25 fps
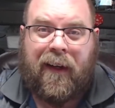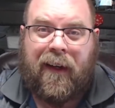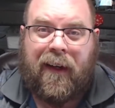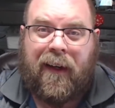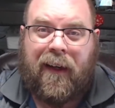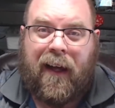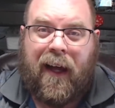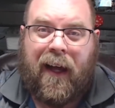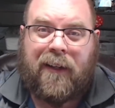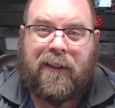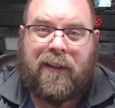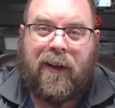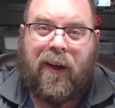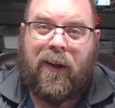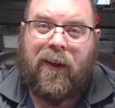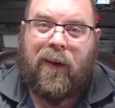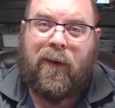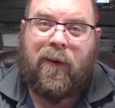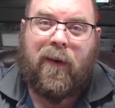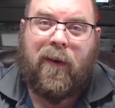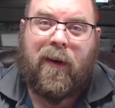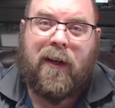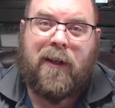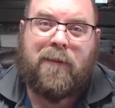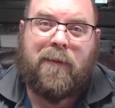That's all there
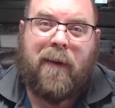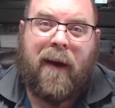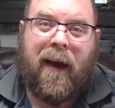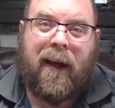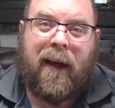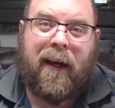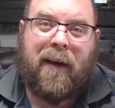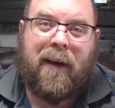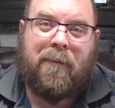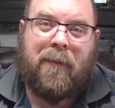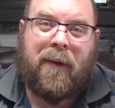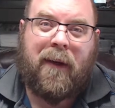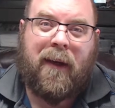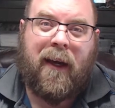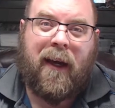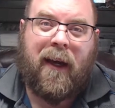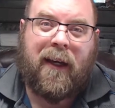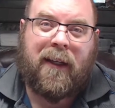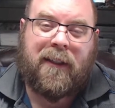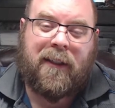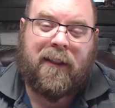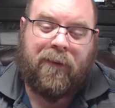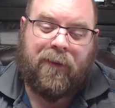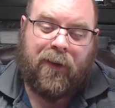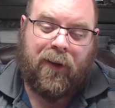was back in
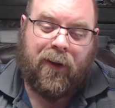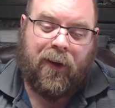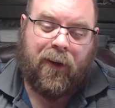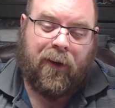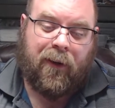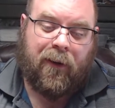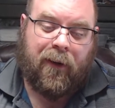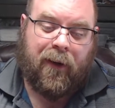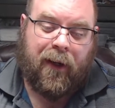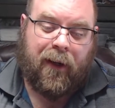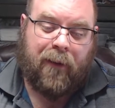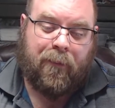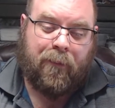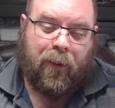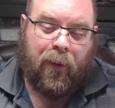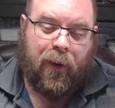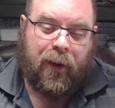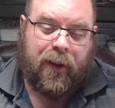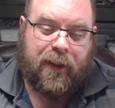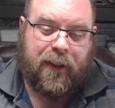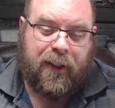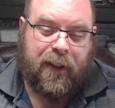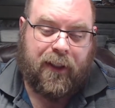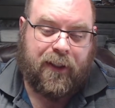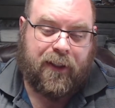BX. If your hit
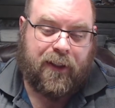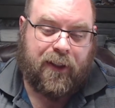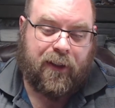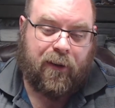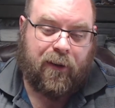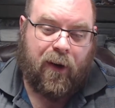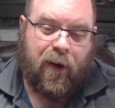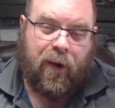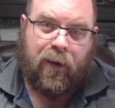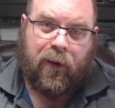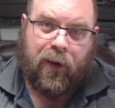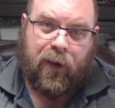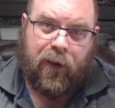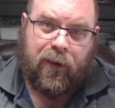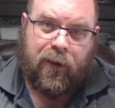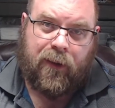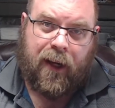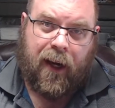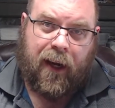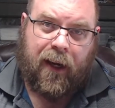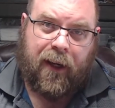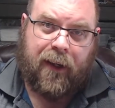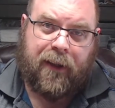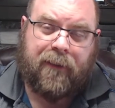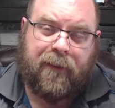points hit 0, you
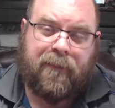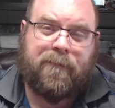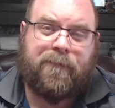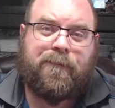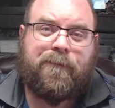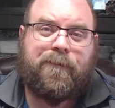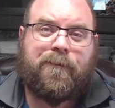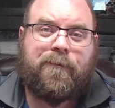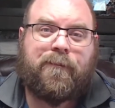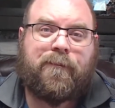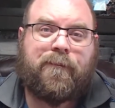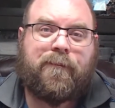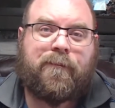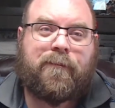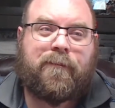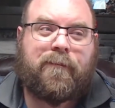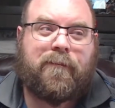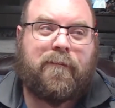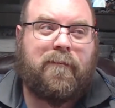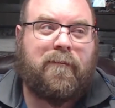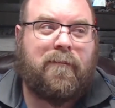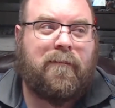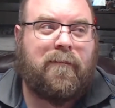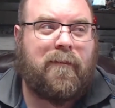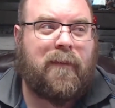died.
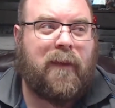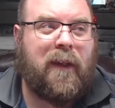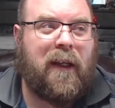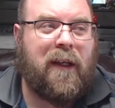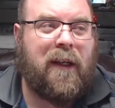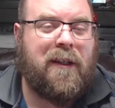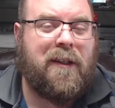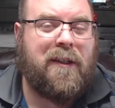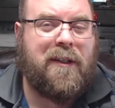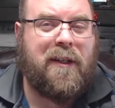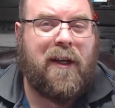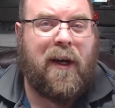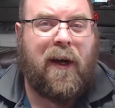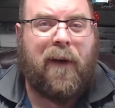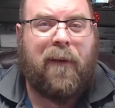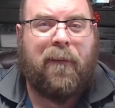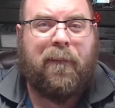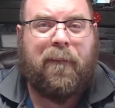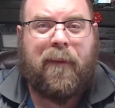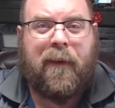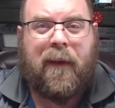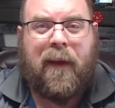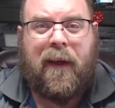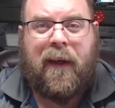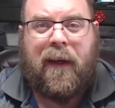So,
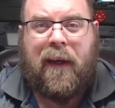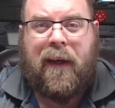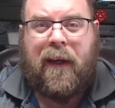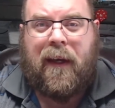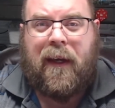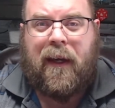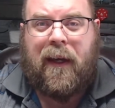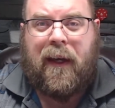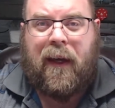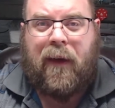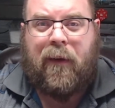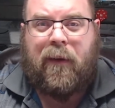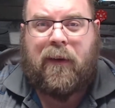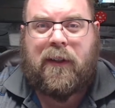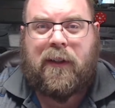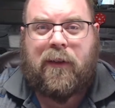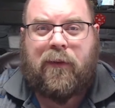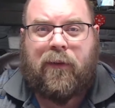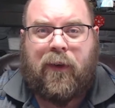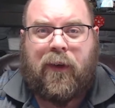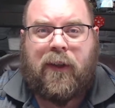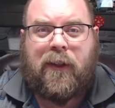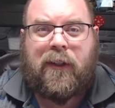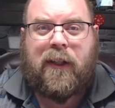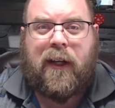he was the
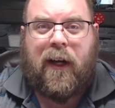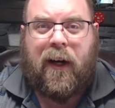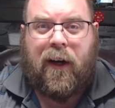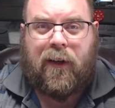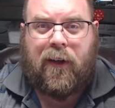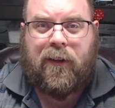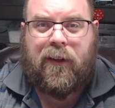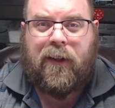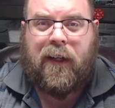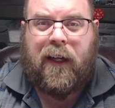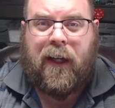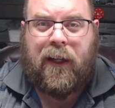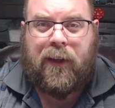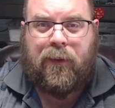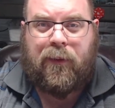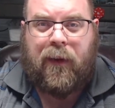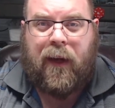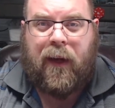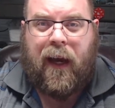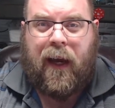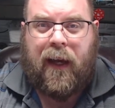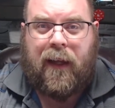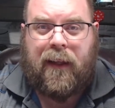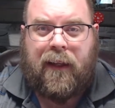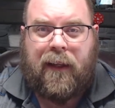first character death we
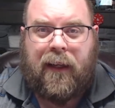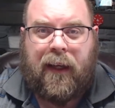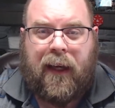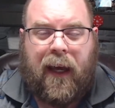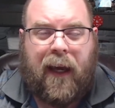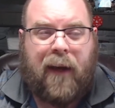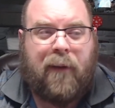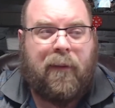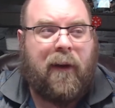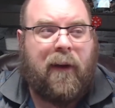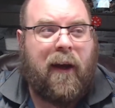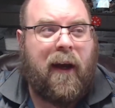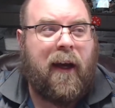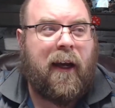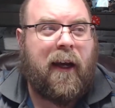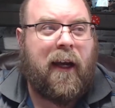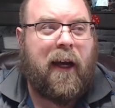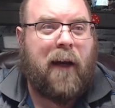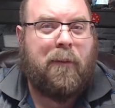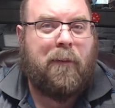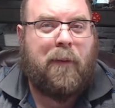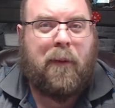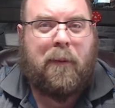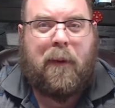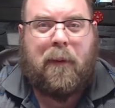had in the game. We had a
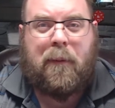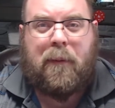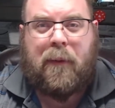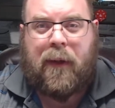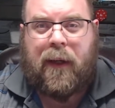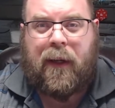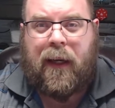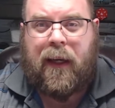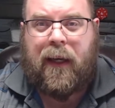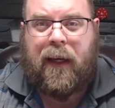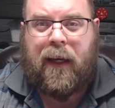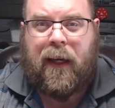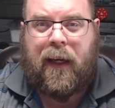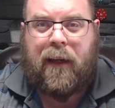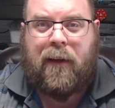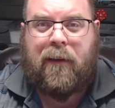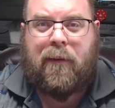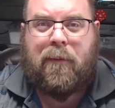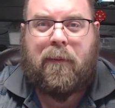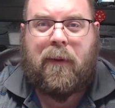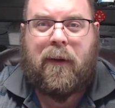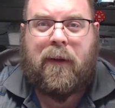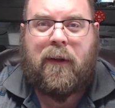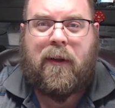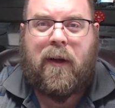couple of people get hit,
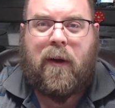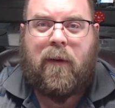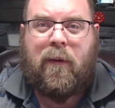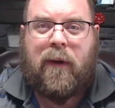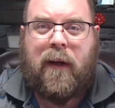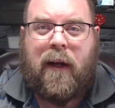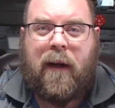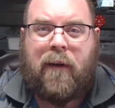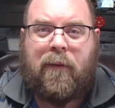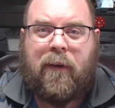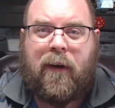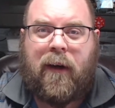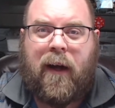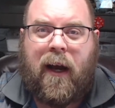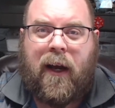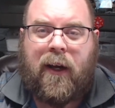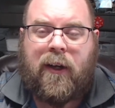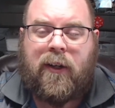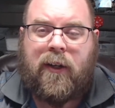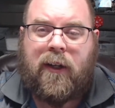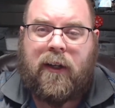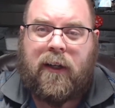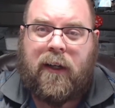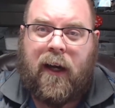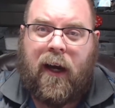but no one ever
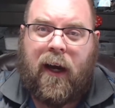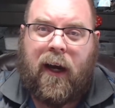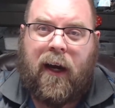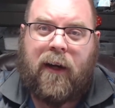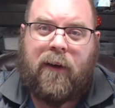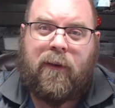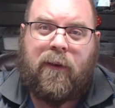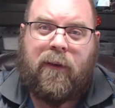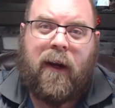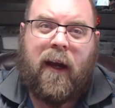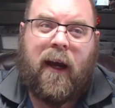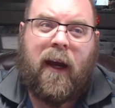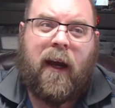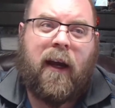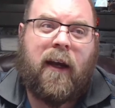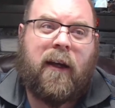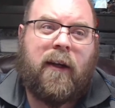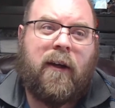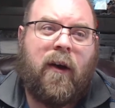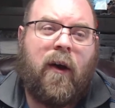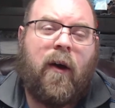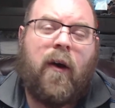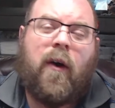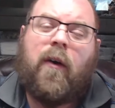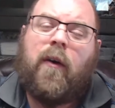actually died. We had,
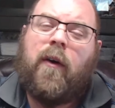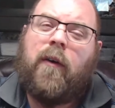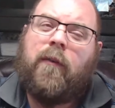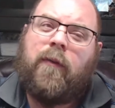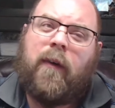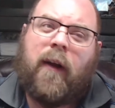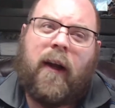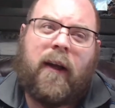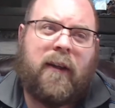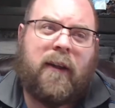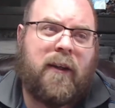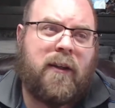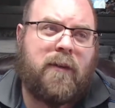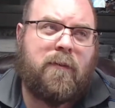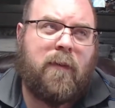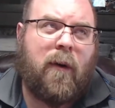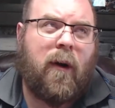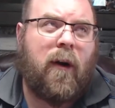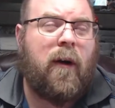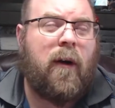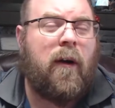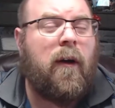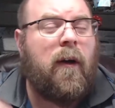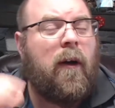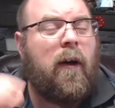I forgot this
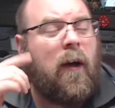part.